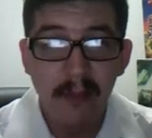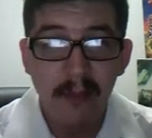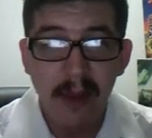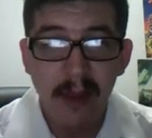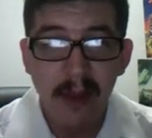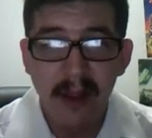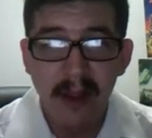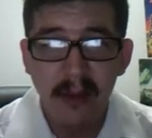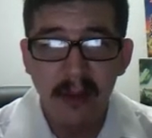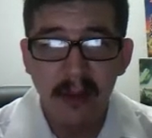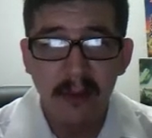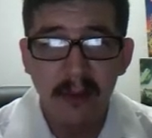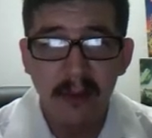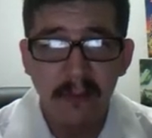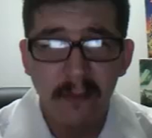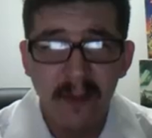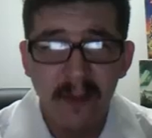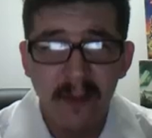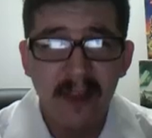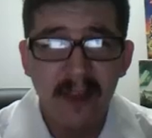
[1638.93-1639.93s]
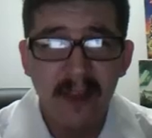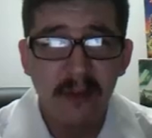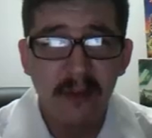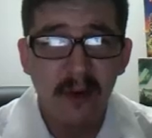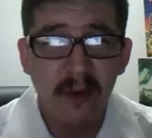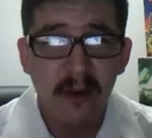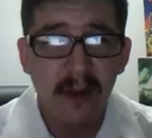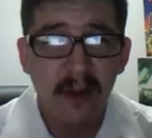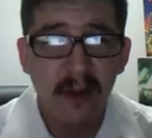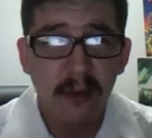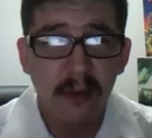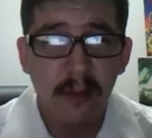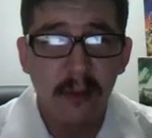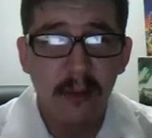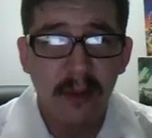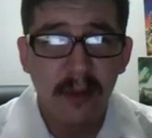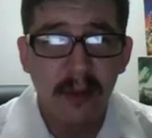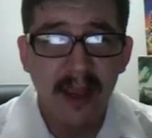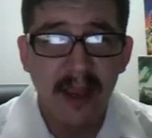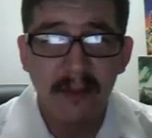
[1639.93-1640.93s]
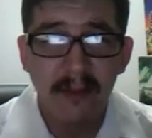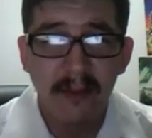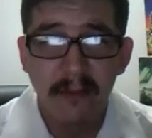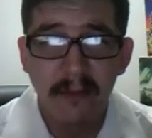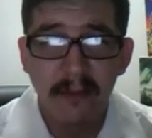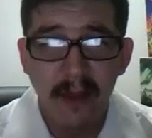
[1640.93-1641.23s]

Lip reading: regular feature on the Swordland